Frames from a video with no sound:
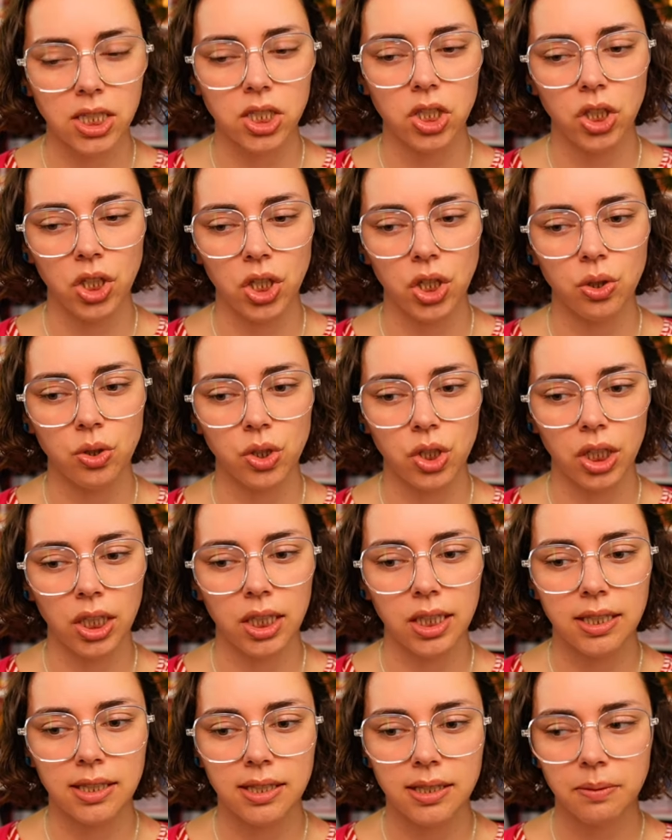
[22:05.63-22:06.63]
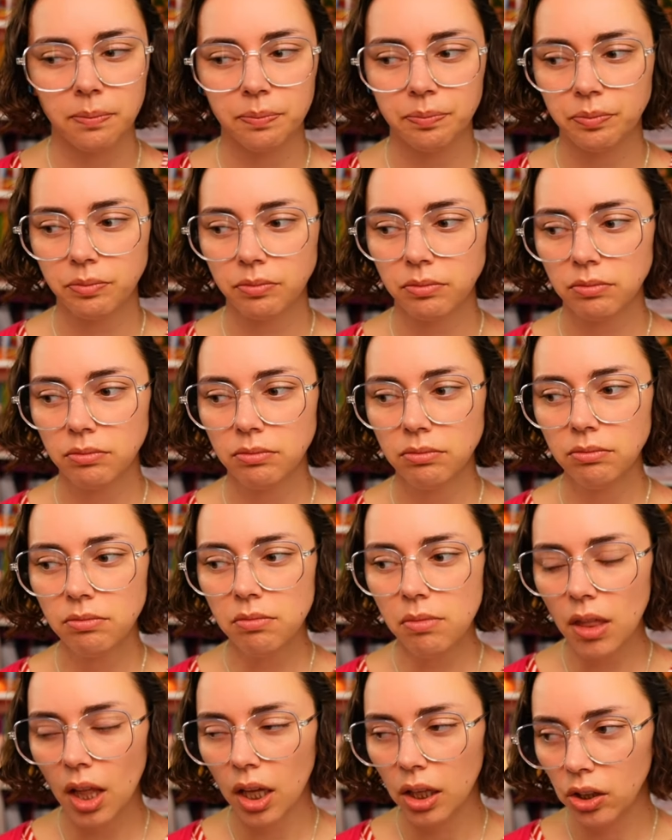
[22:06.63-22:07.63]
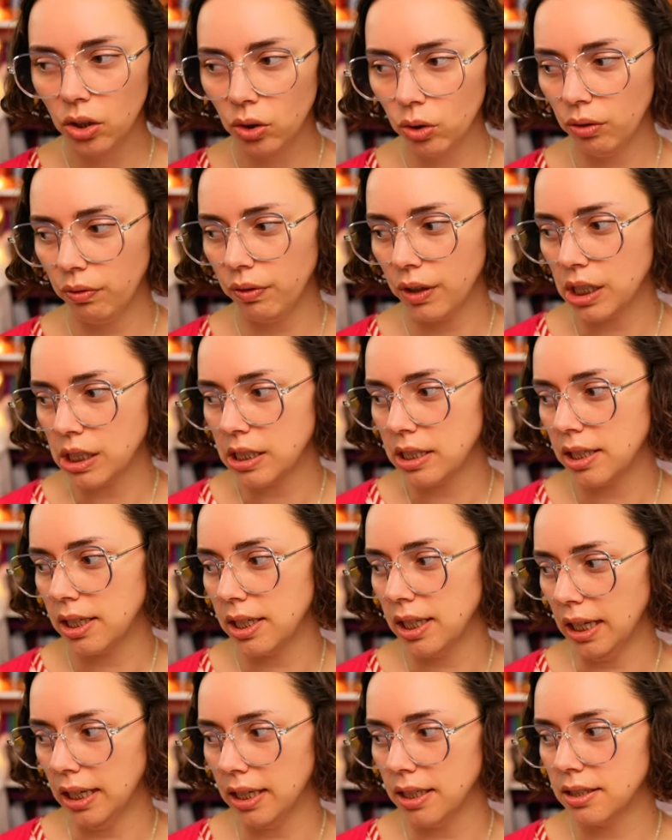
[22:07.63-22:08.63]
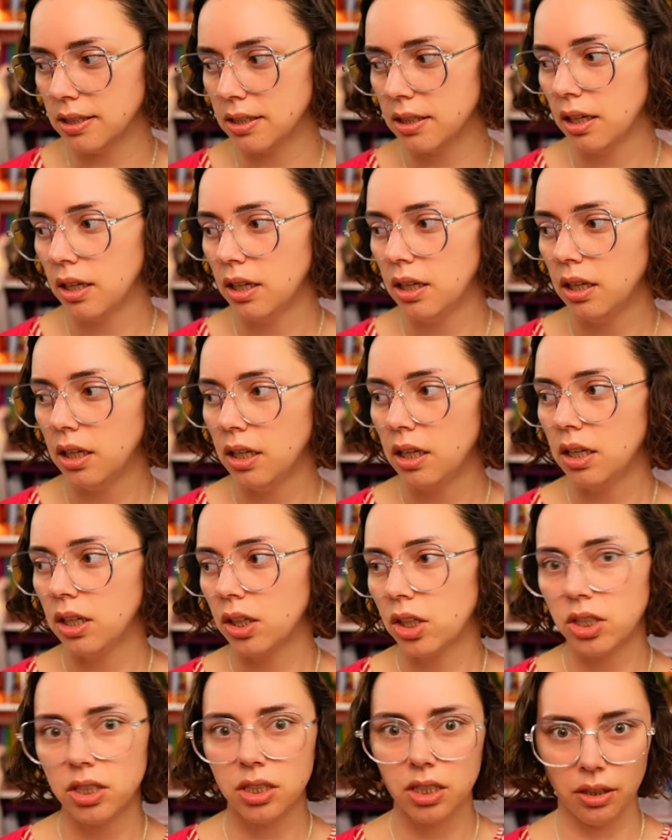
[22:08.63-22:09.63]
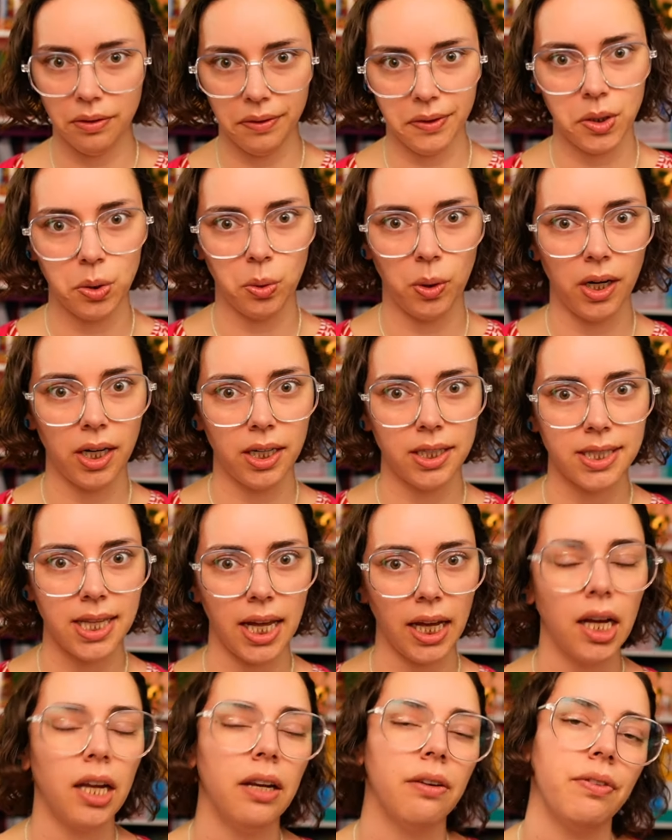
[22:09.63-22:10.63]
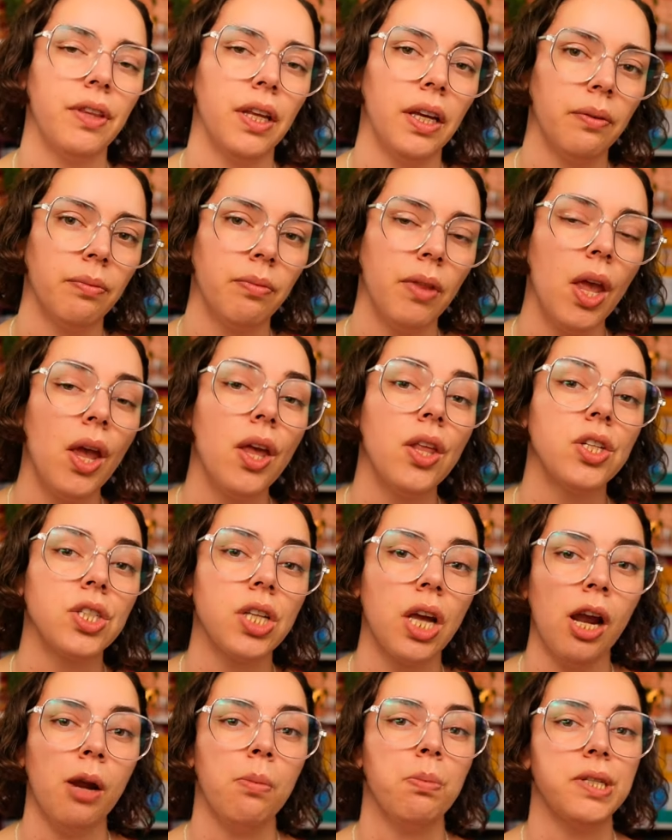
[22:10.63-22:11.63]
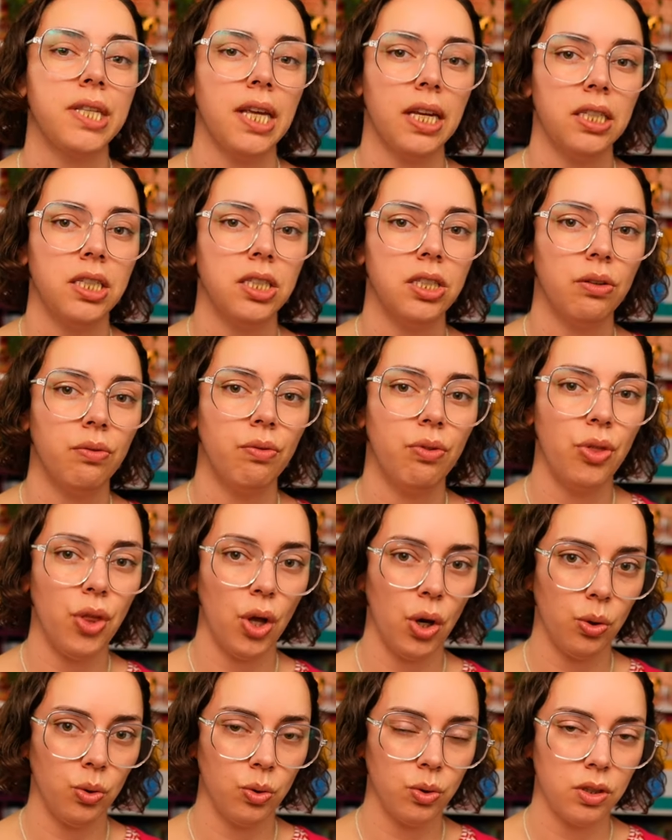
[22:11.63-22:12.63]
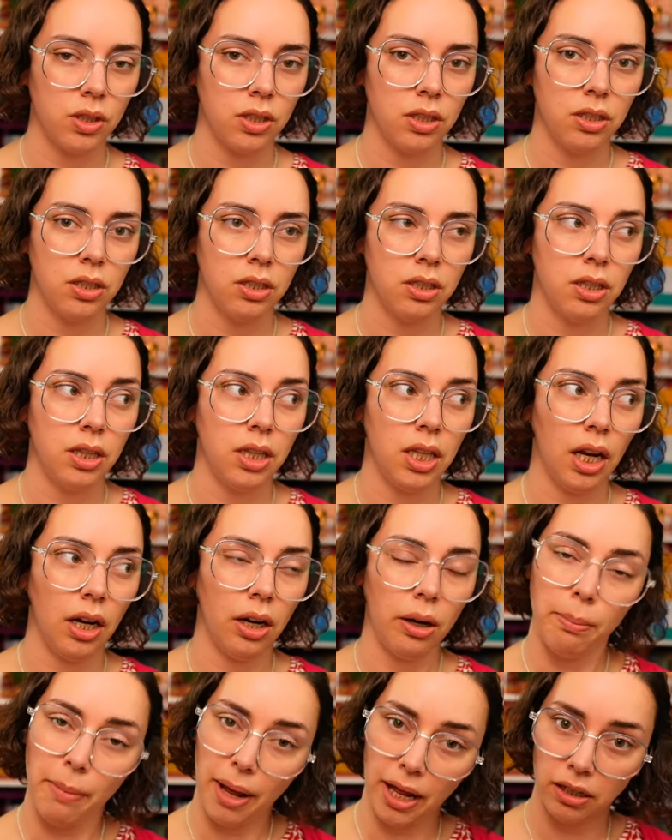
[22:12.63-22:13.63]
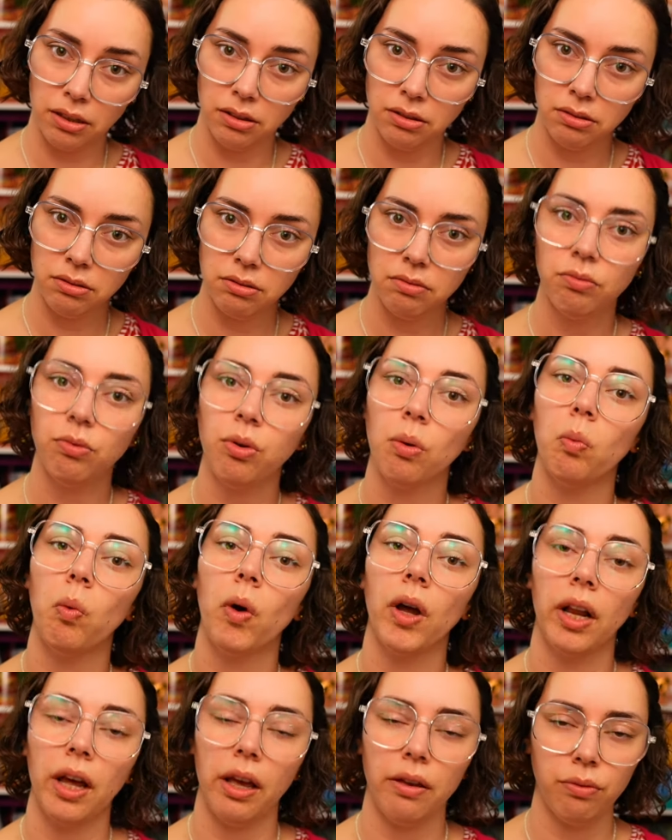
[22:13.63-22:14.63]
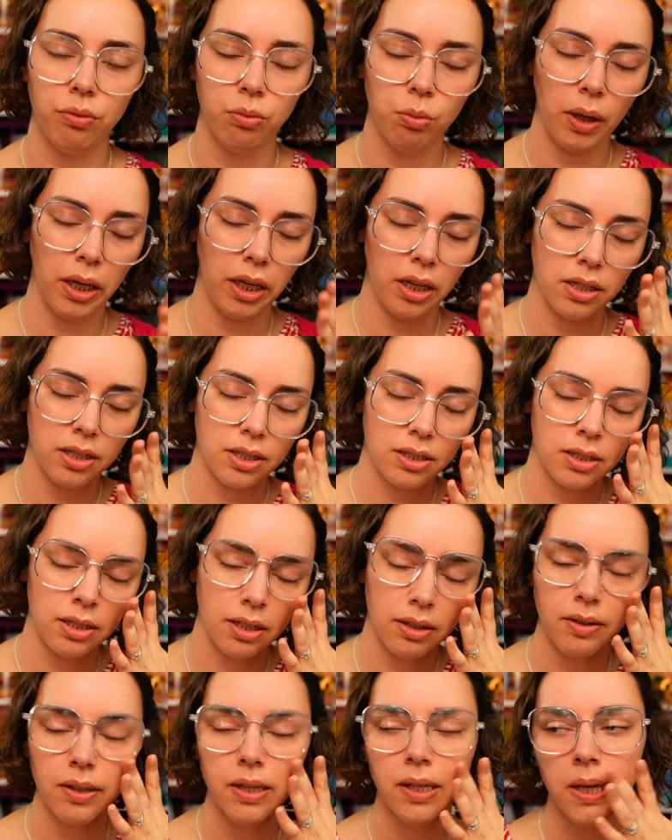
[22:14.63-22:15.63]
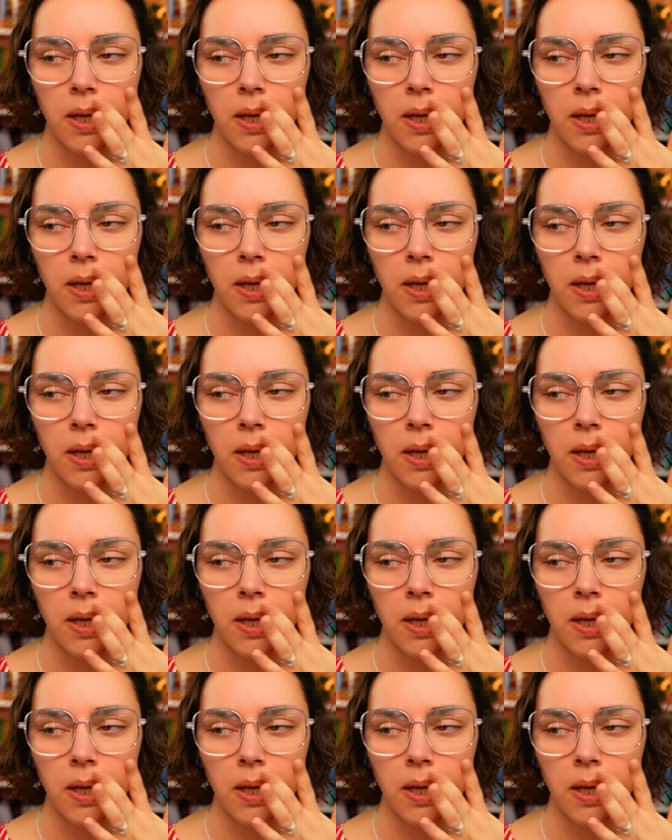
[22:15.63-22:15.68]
institutions, universities, conservatoires, that kind of thing. There's a higher percentage of those that are men from what I've witnessed.